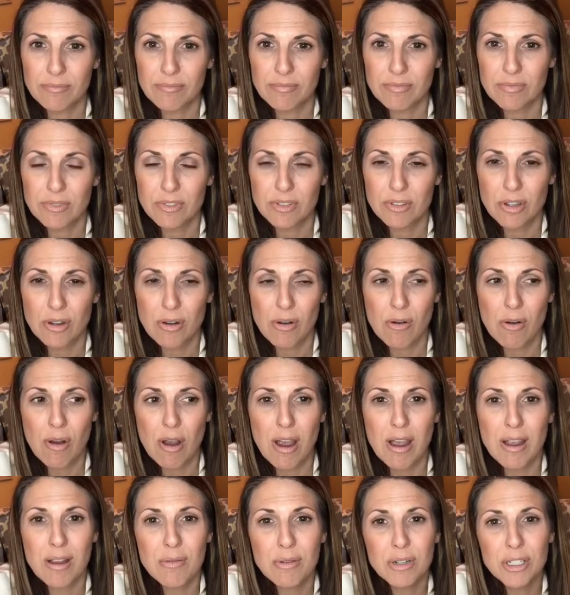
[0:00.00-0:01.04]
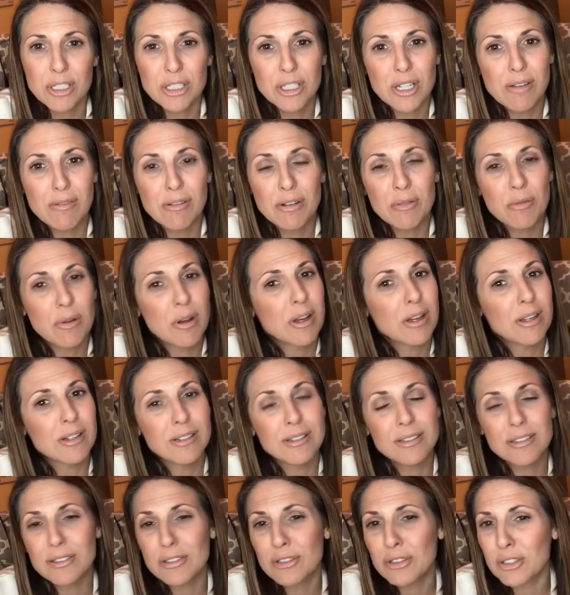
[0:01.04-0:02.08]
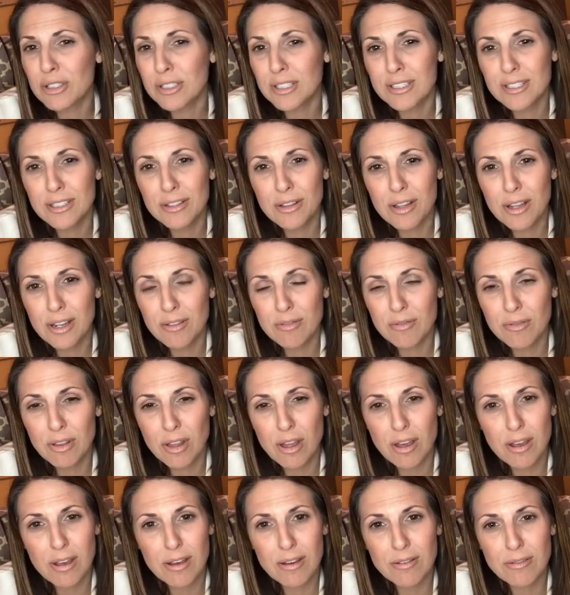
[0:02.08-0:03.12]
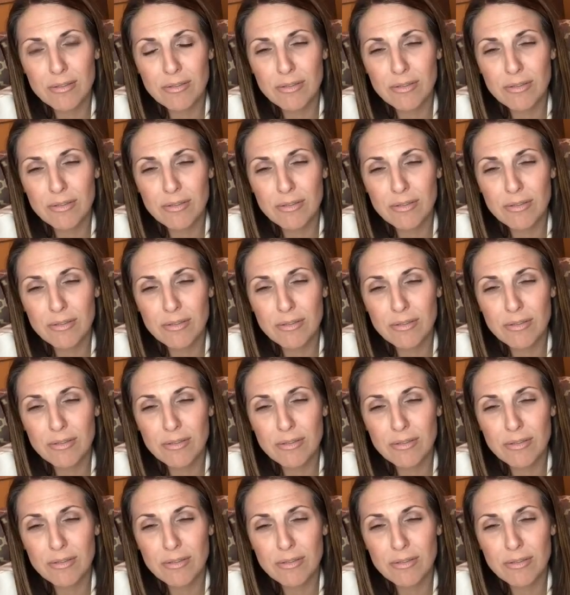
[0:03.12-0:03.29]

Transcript: So I wish everyone just a lot of love.